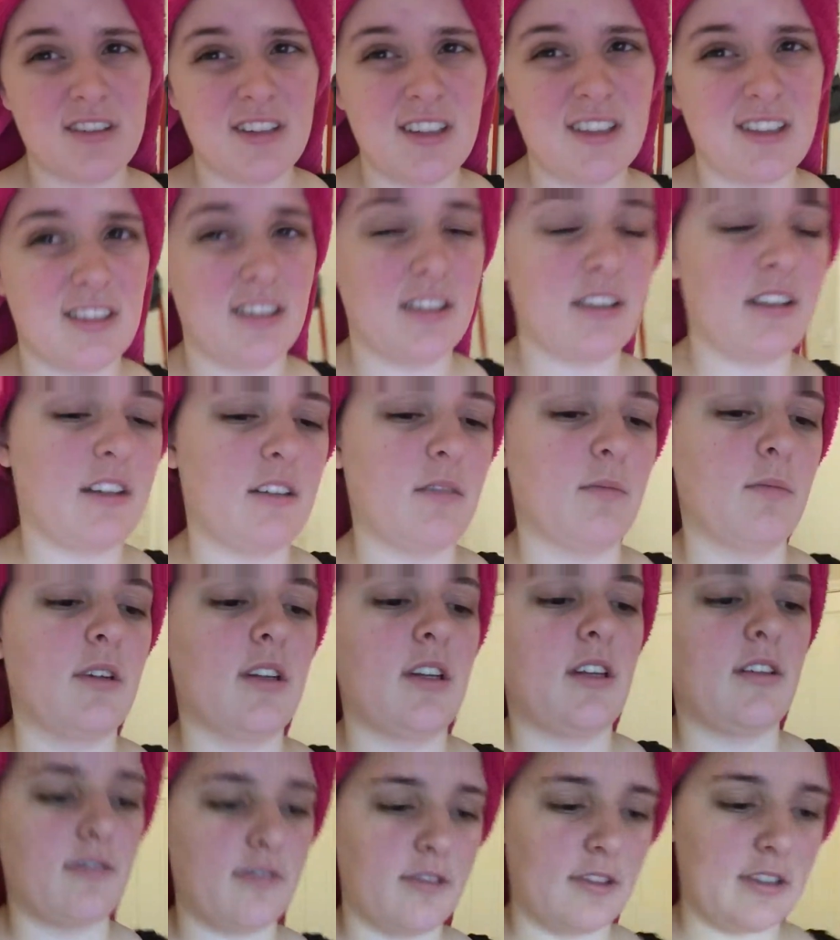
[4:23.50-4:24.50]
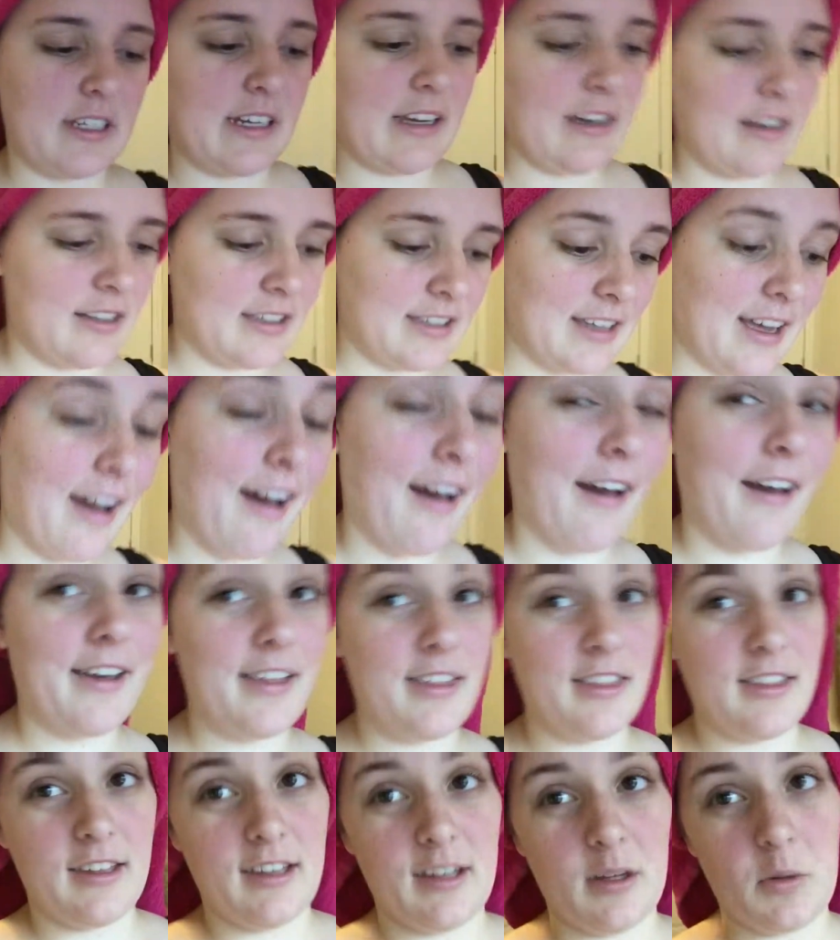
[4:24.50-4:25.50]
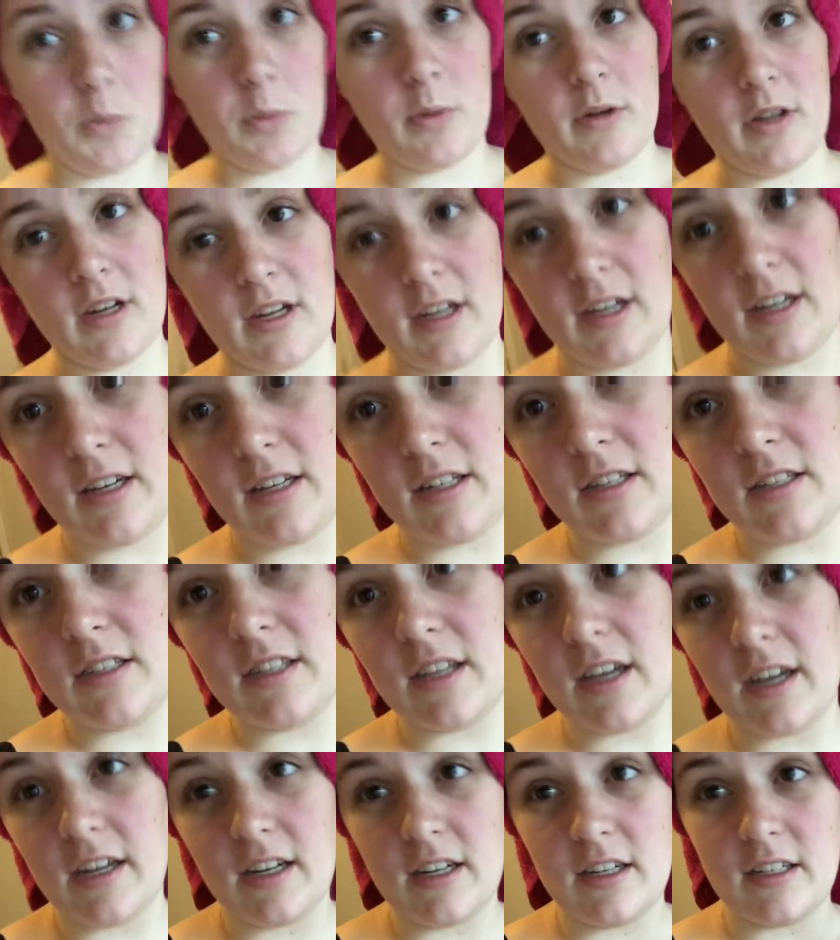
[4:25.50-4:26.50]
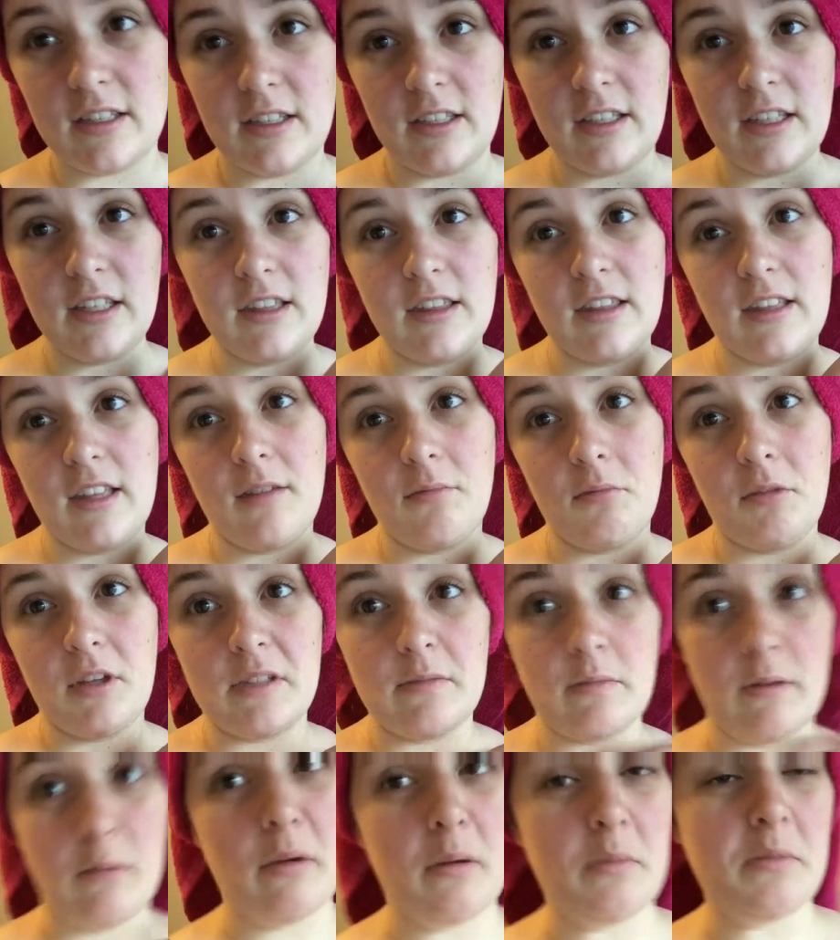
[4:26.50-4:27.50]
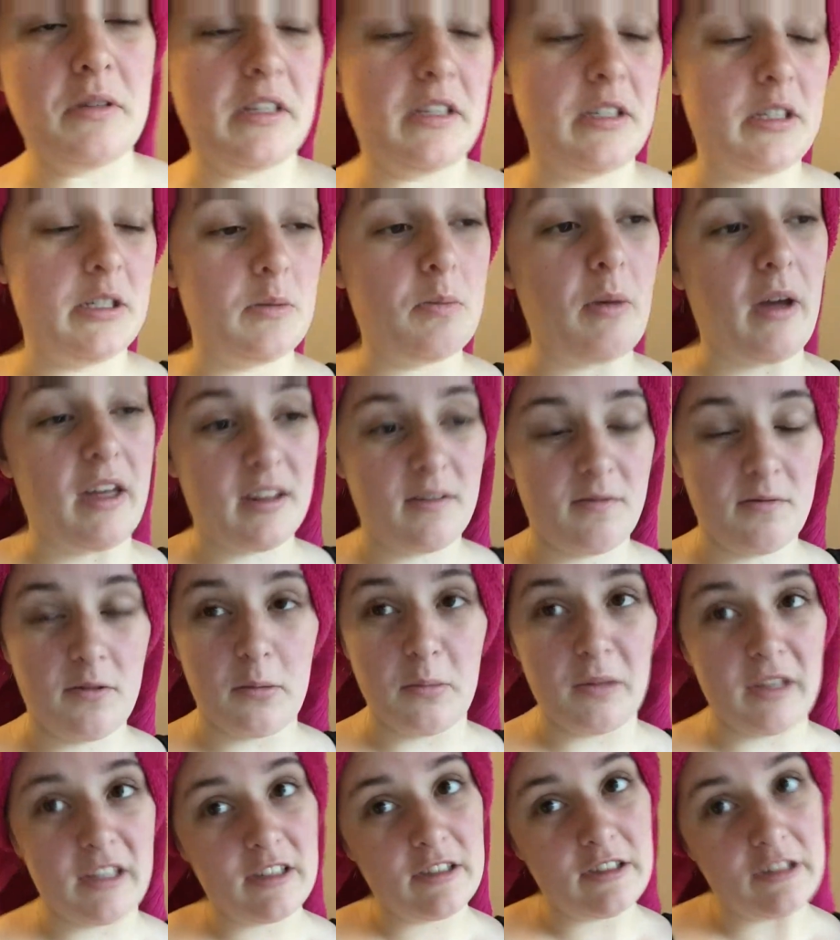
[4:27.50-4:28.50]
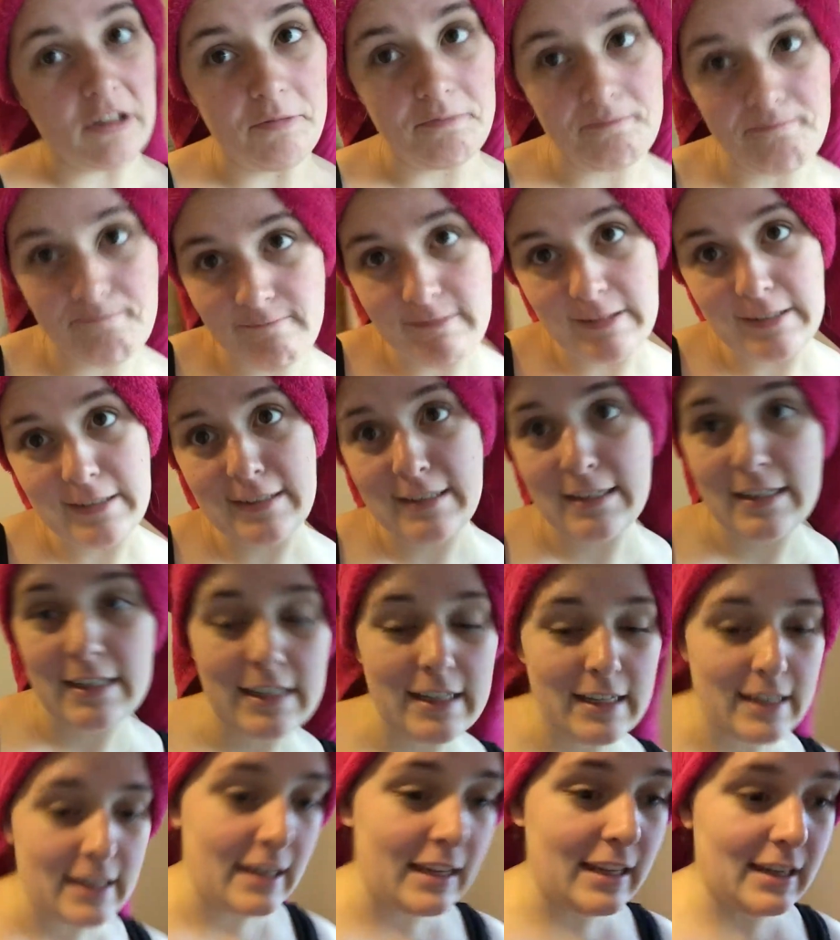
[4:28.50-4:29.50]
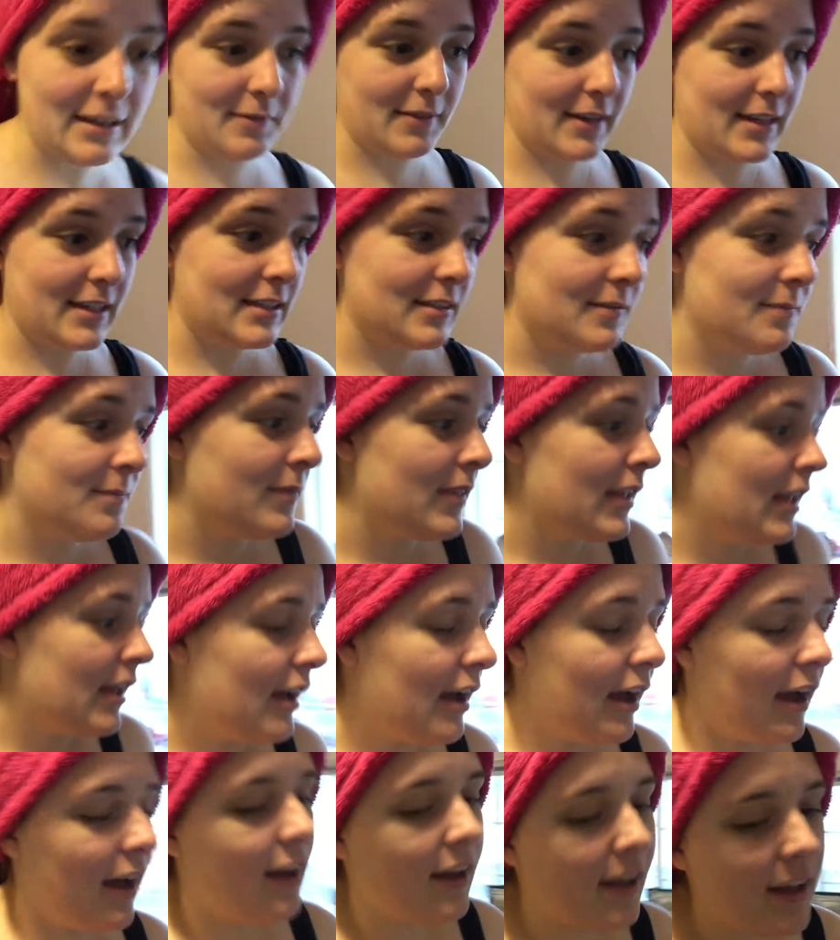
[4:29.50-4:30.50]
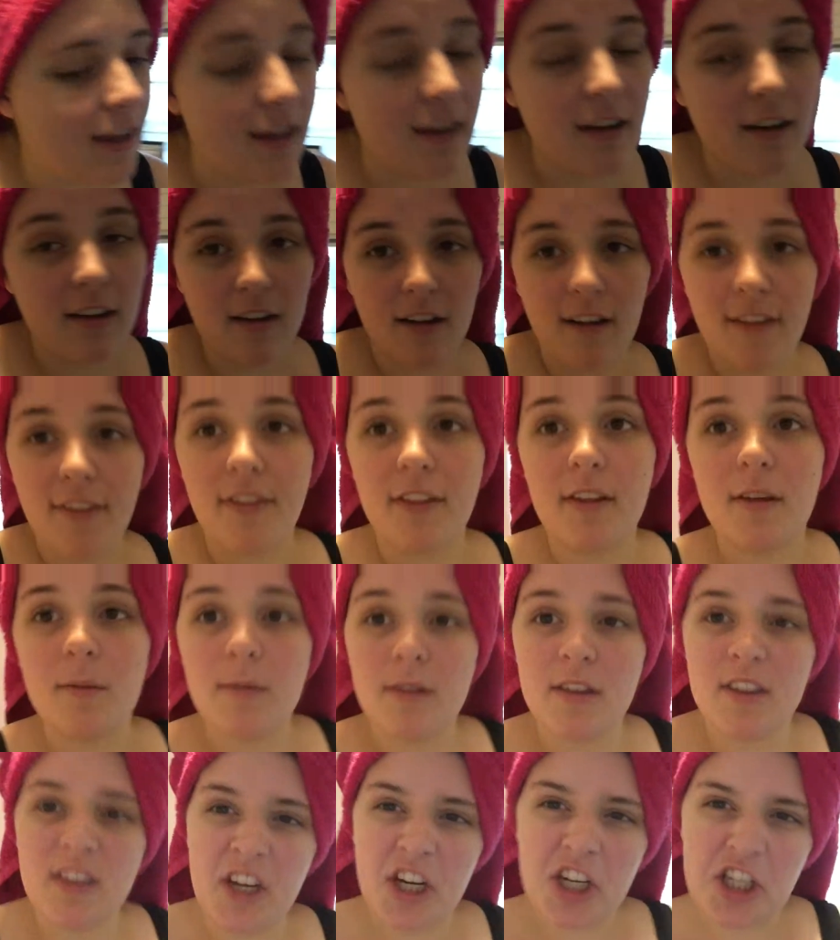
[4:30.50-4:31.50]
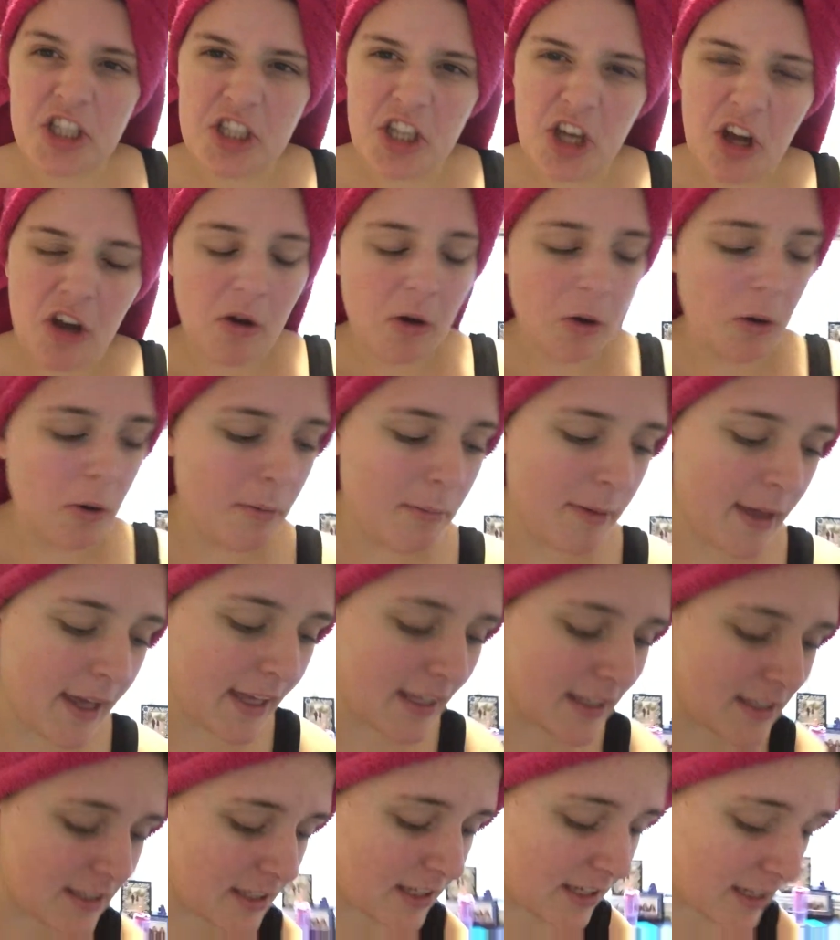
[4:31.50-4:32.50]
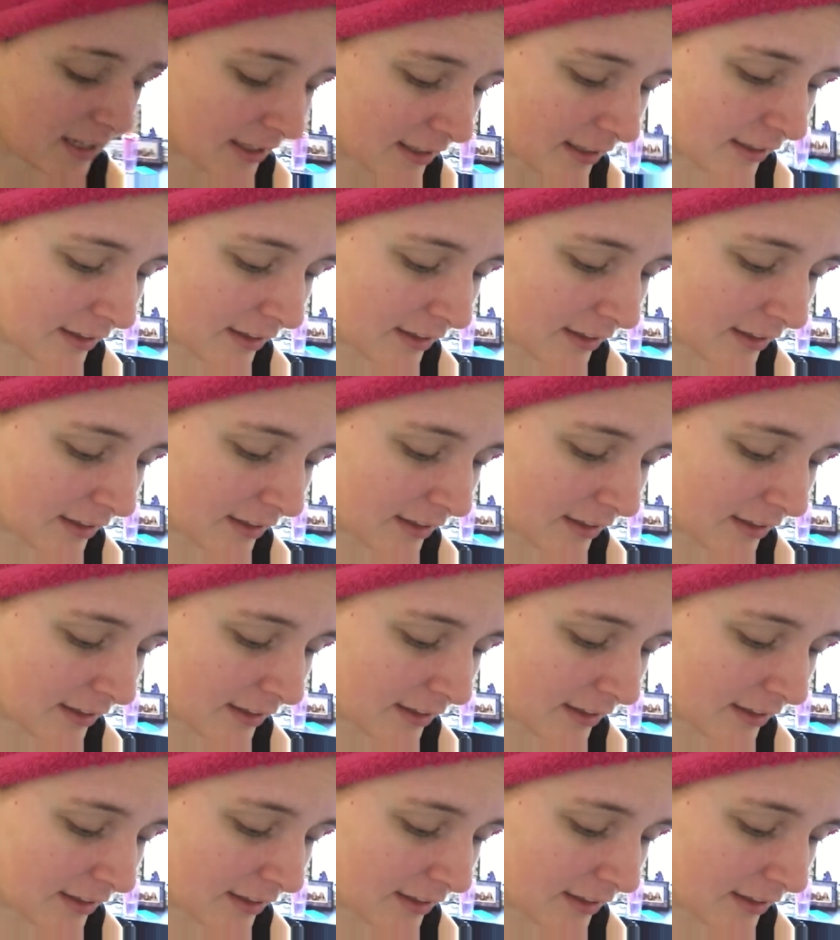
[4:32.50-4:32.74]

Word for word: And that's a lot of money for tights, I think. But I decided to get them because my mom said she'd buy them for me. So anyways, I got them and they're so amazing.